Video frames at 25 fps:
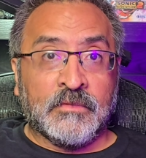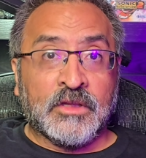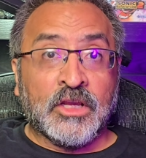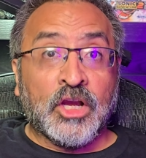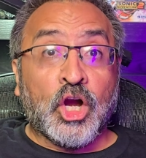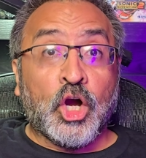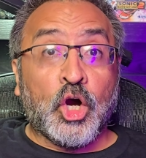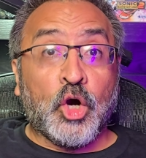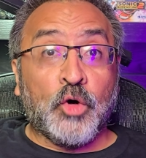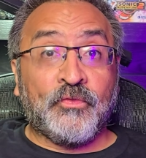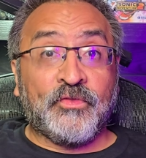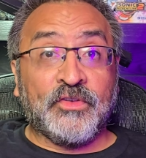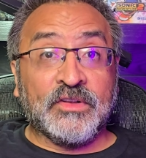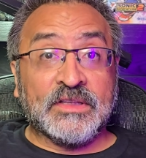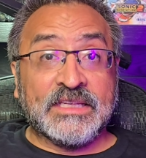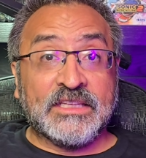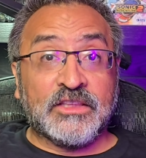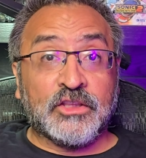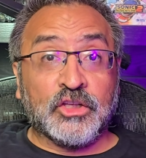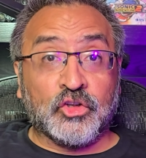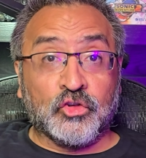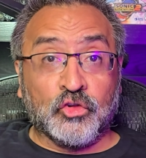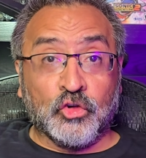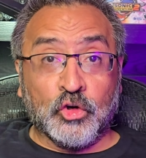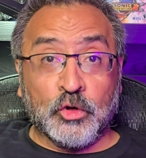Hopefully,
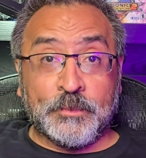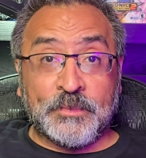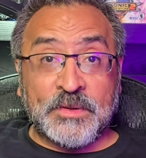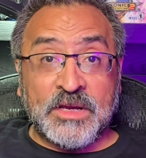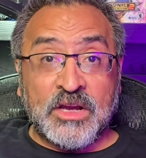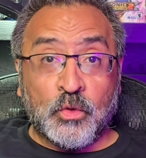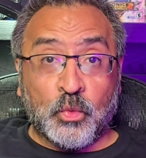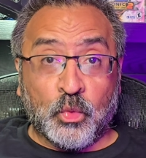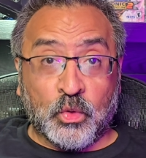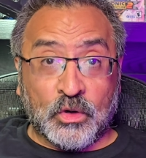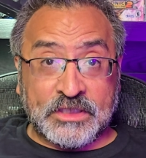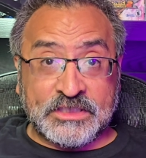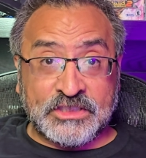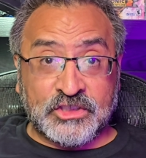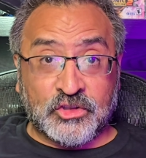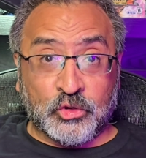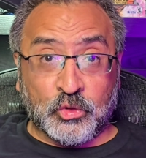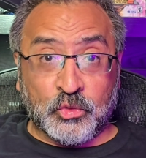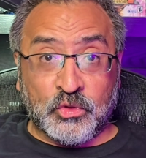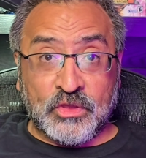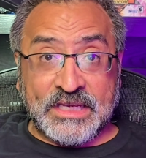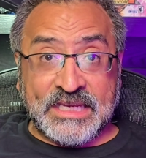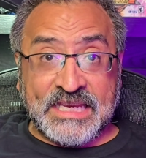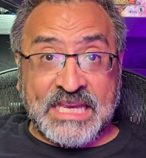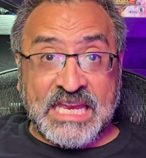the group works
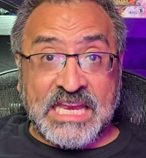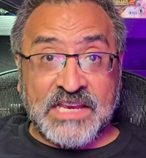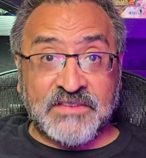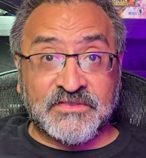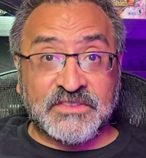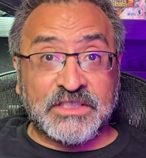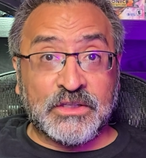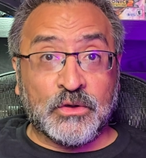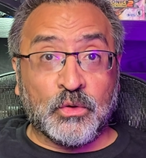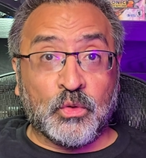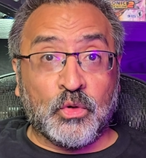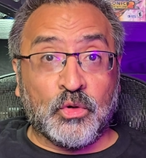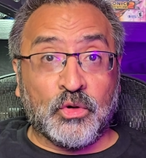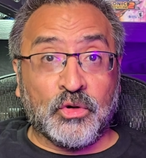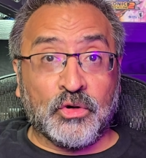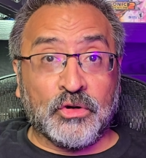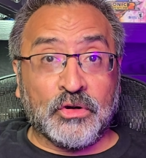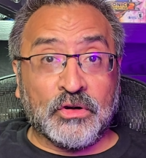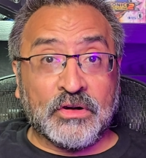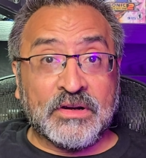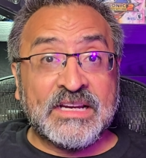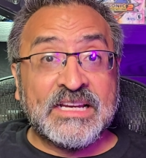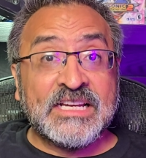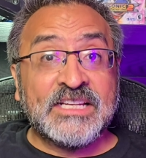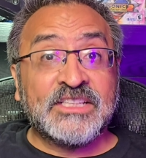through the caves in
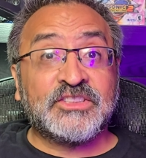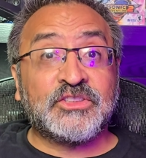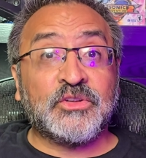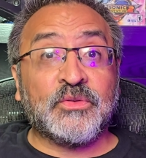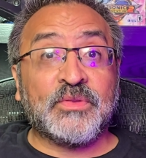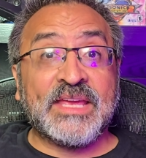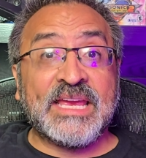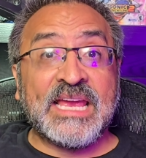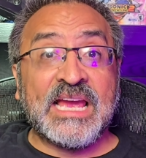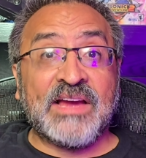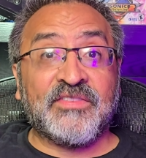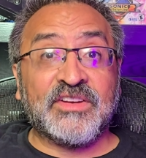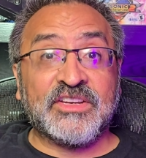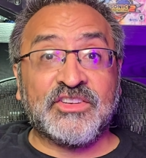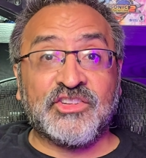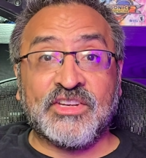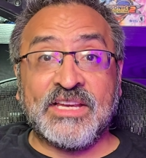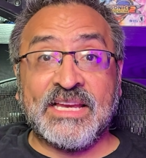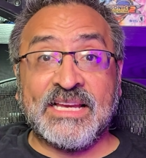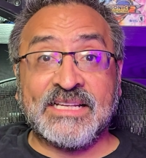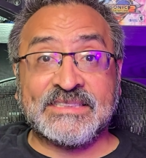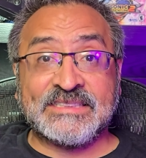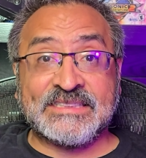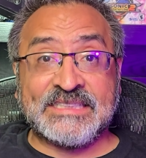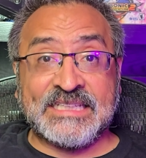order so they have a
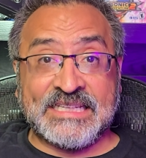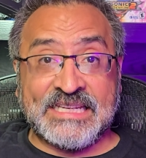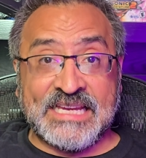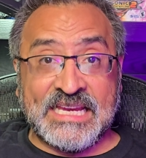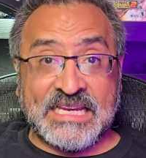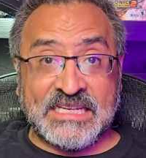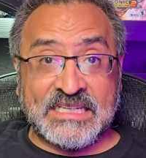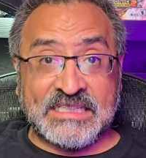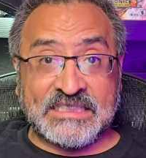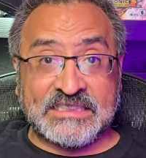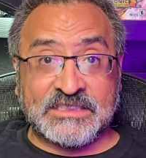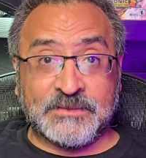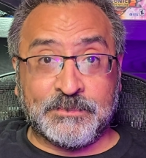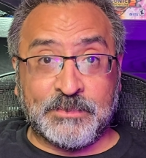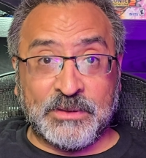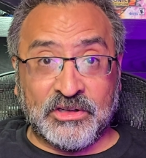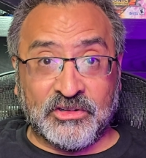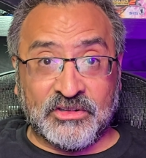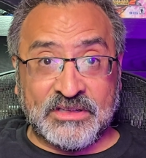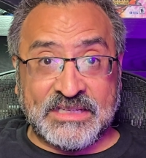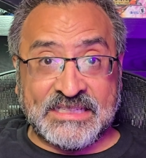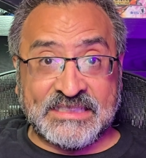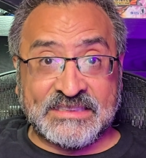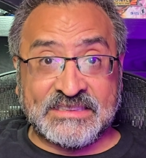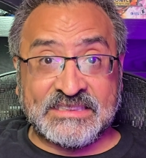chance to gain
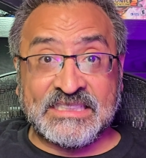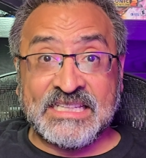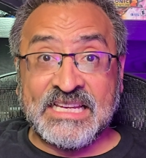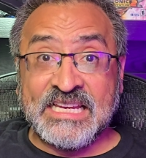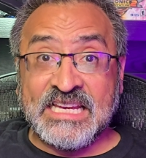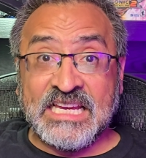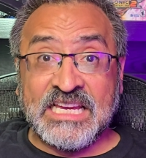experience